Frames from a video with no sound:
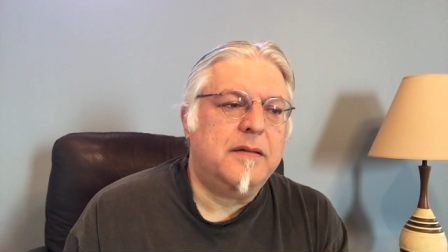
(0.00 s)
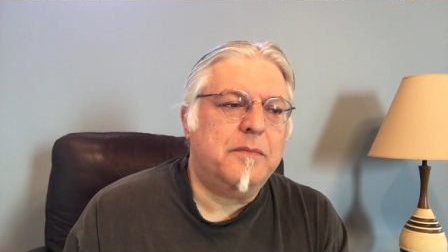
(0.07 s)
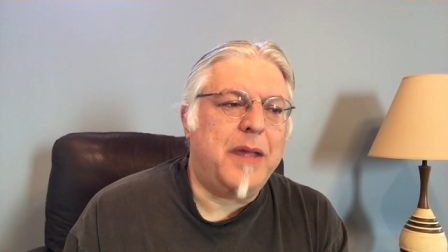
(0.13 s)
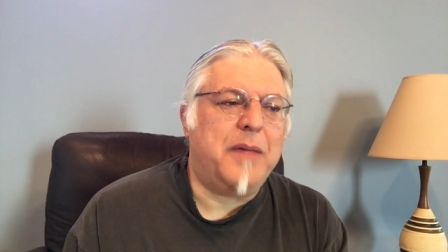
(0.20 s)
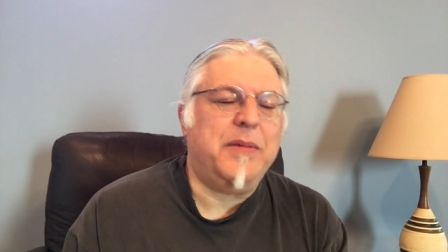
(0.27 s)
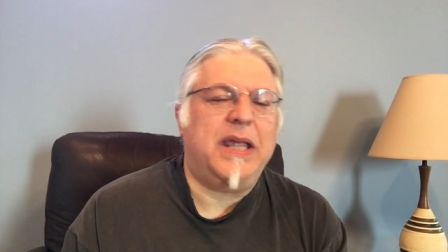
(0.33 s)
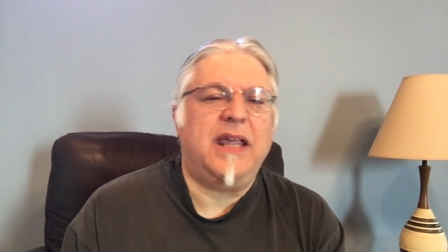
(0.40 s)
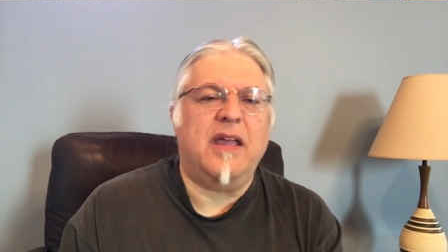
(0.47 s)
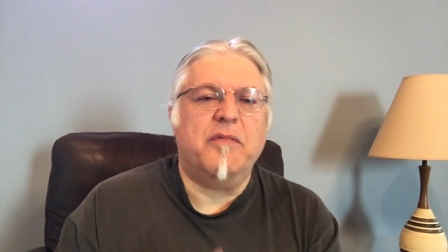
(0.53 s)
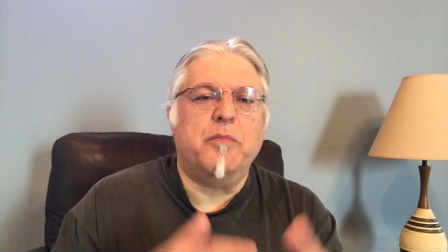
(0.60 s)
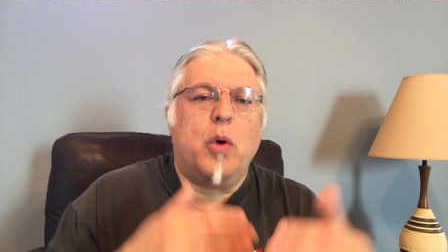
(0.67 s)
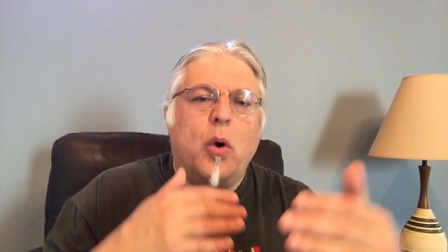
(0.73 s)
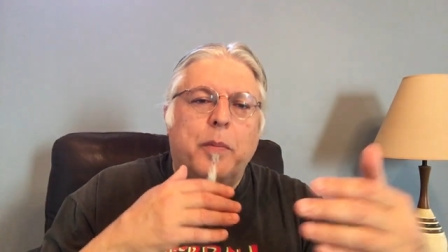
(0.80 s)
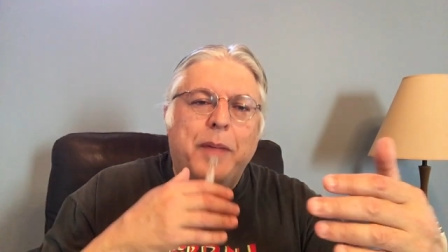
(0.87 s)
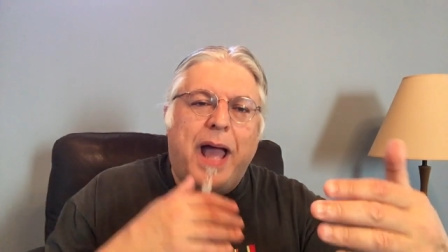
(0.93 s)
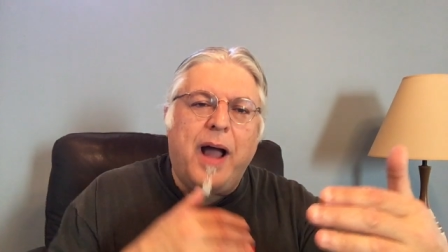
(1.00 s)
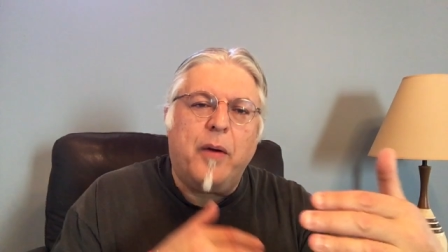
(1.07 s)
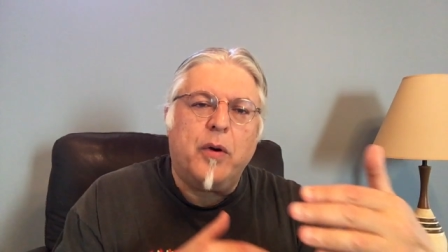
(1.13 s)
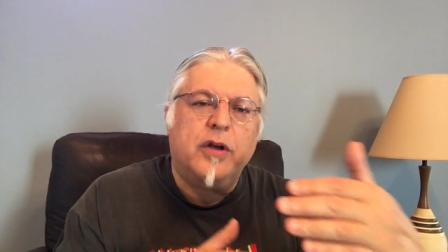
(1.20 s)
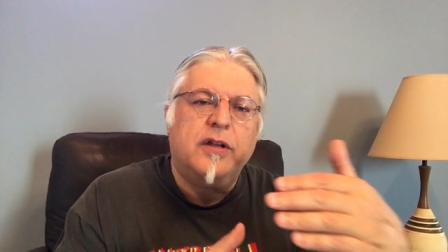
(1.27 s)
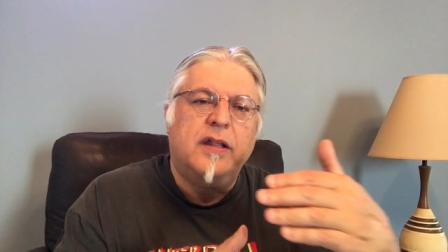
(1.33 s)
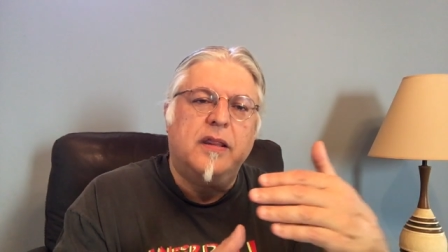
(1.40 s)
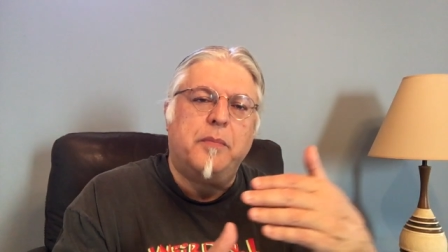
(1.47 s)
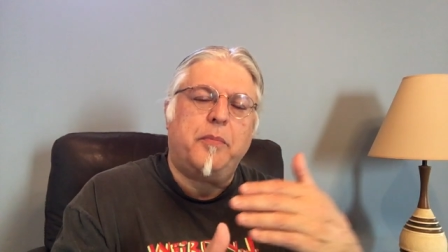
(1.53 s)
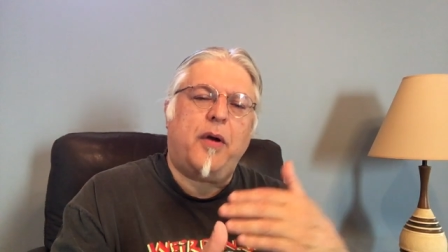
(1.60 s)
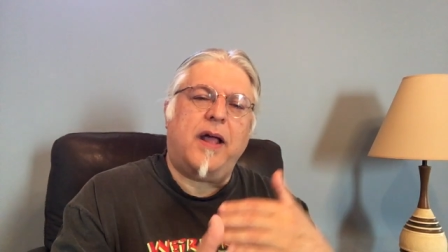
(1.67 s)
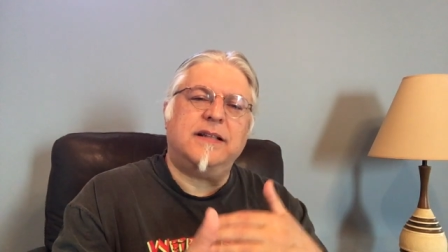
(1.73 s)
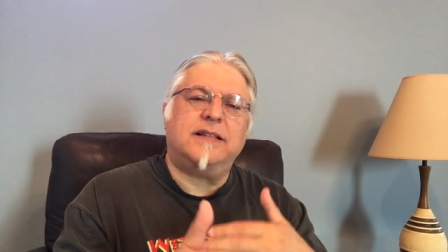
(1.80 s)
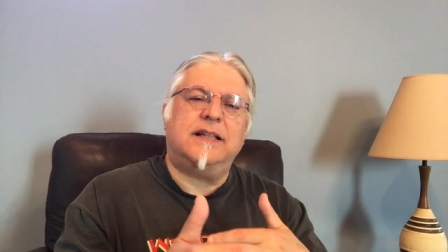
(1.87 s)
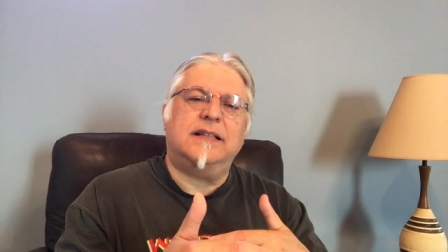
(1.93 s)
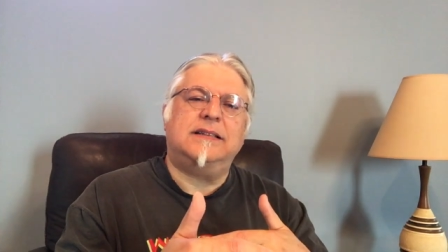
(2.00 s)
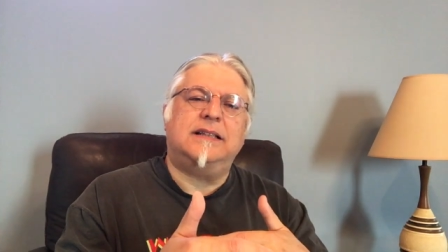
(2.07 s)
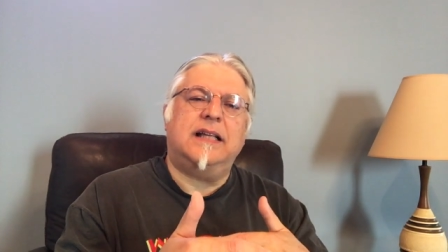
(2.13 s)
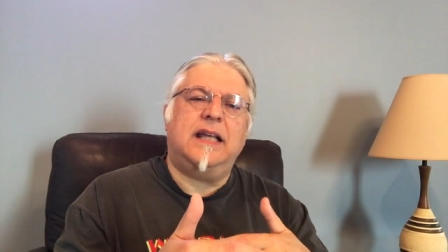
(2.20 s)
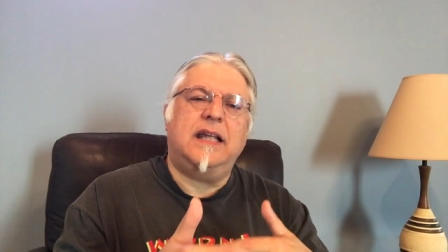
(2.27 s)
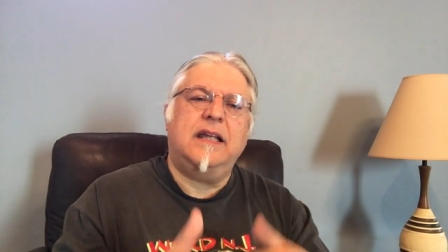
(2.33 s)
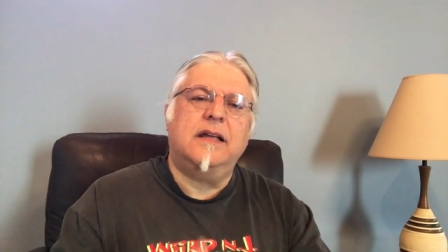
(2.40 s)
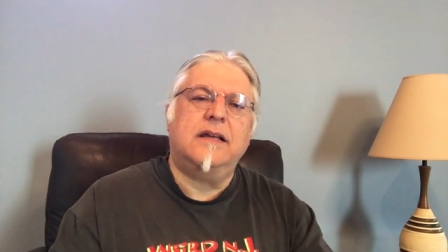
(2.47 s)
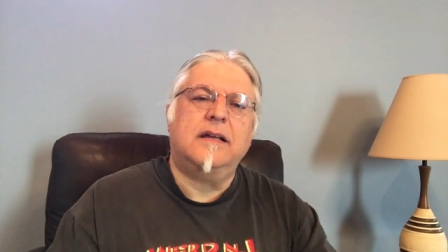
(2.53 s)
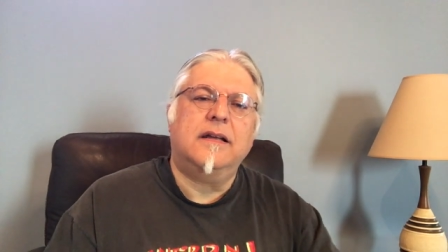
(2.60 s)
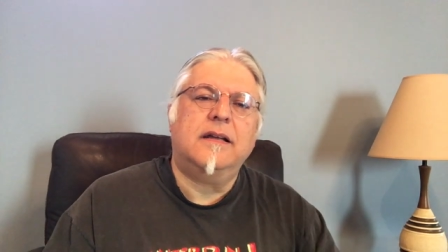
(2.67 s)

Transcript: maybe give more power to the presidency,